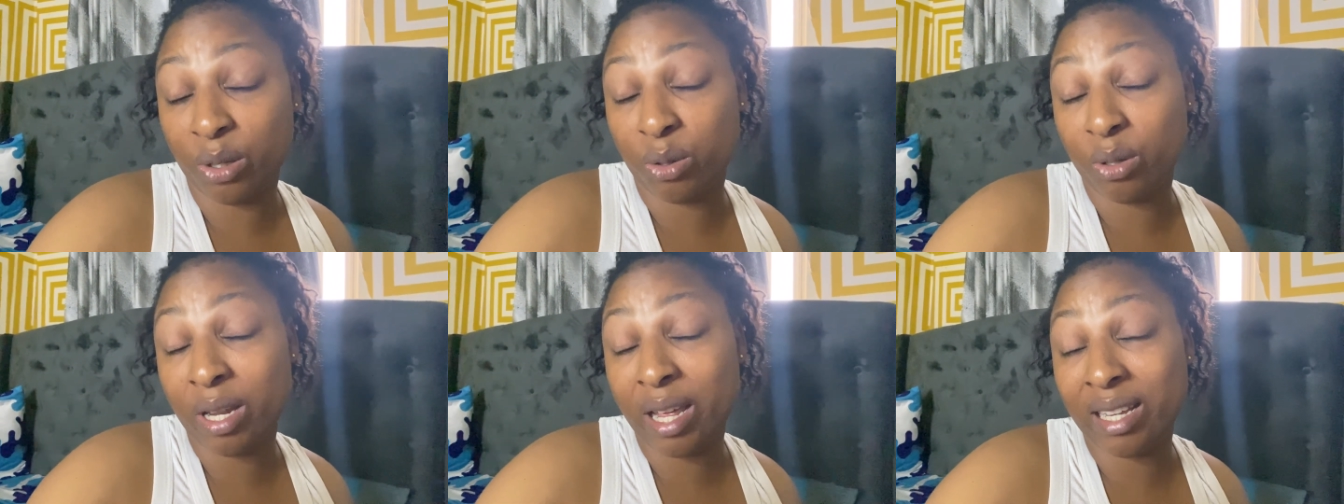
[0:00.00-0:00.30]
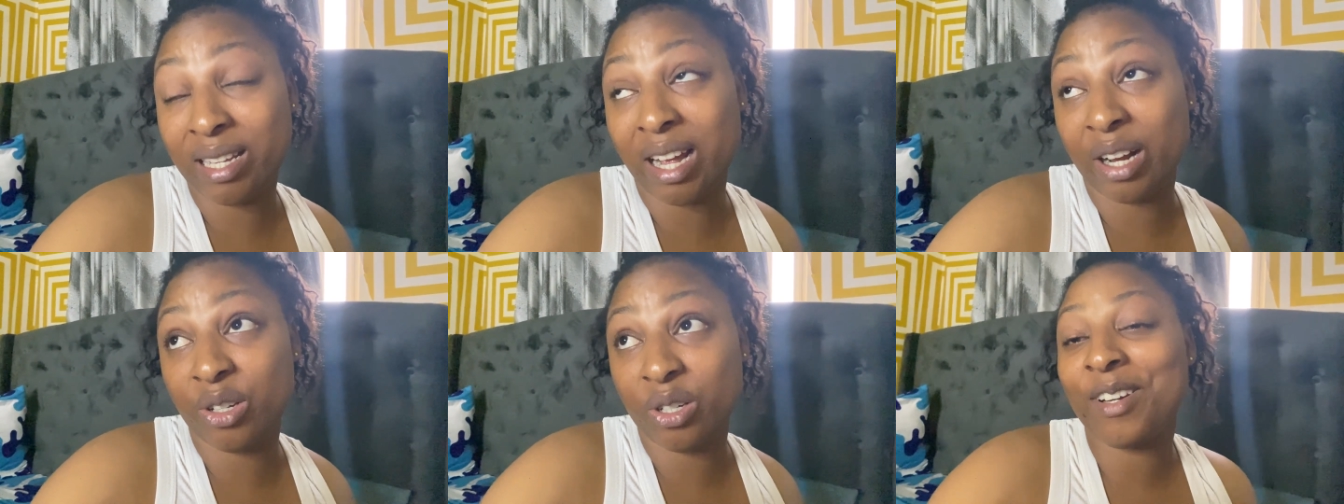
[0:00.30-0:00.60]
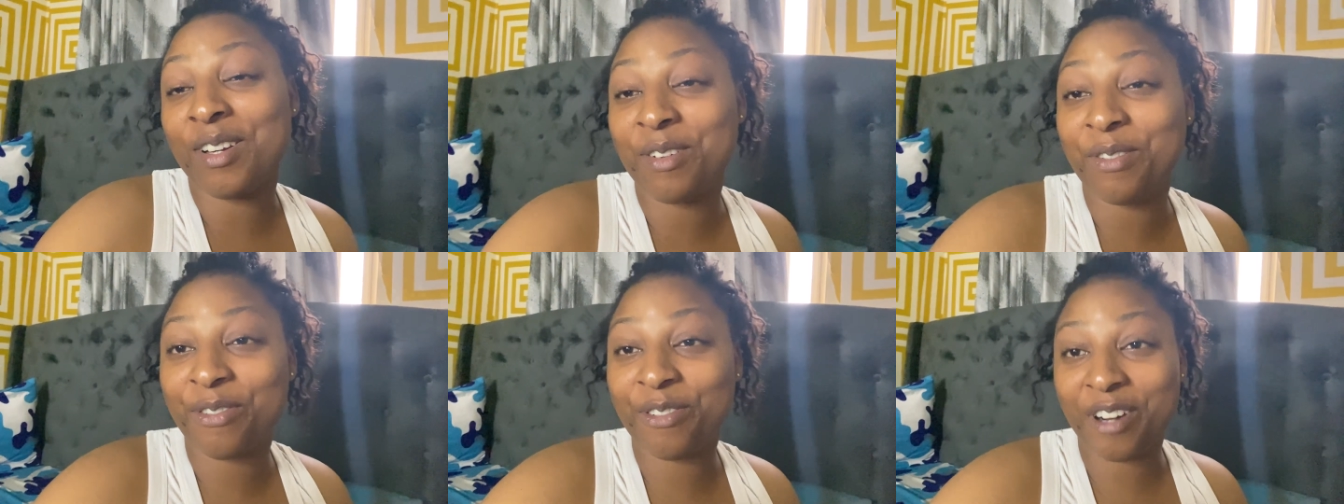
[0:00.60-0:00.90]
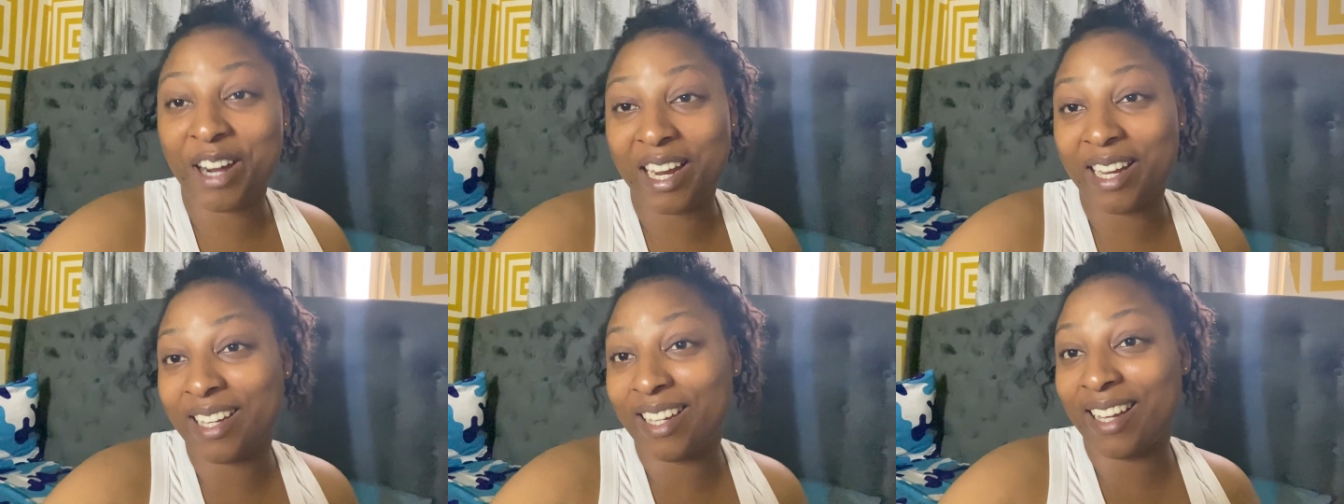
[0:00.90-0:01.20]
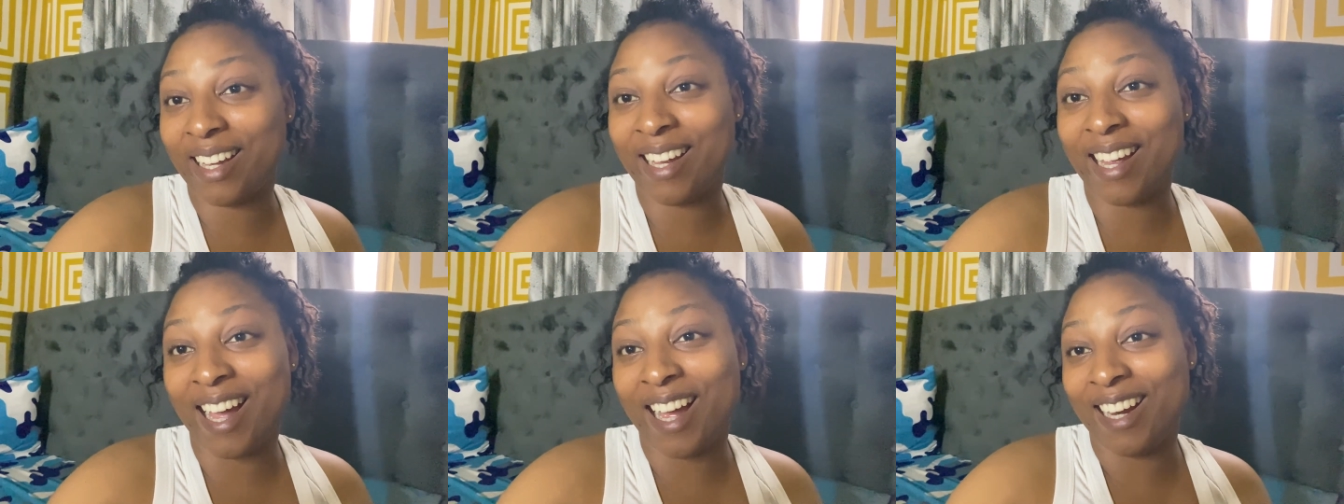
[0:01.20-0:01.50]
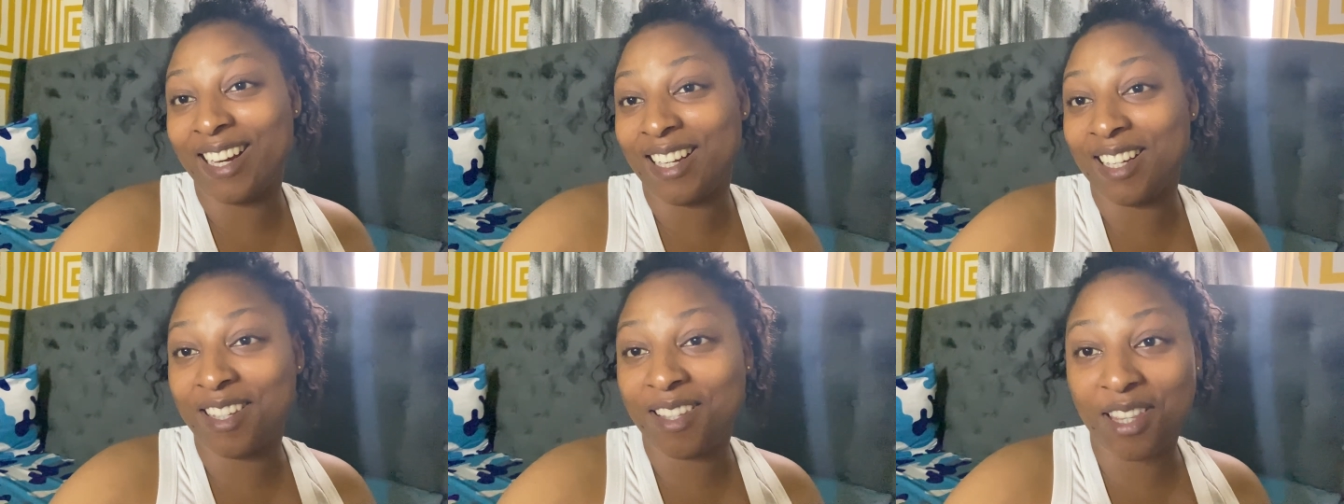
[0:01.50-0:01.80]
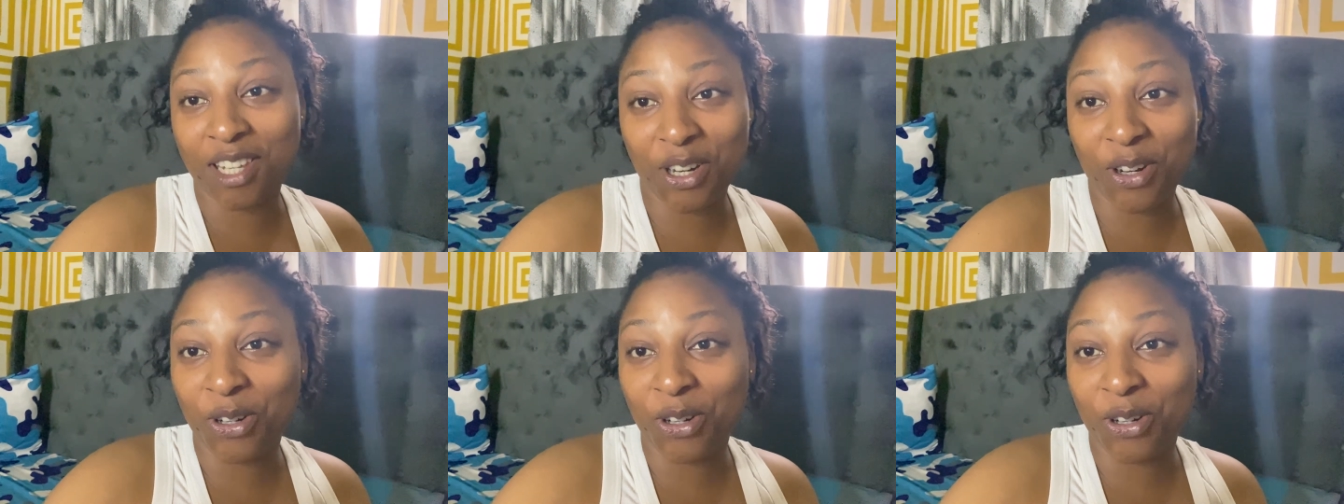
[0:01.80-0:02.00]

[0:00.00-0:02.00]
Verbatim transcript: Today is actually Friday, and it's three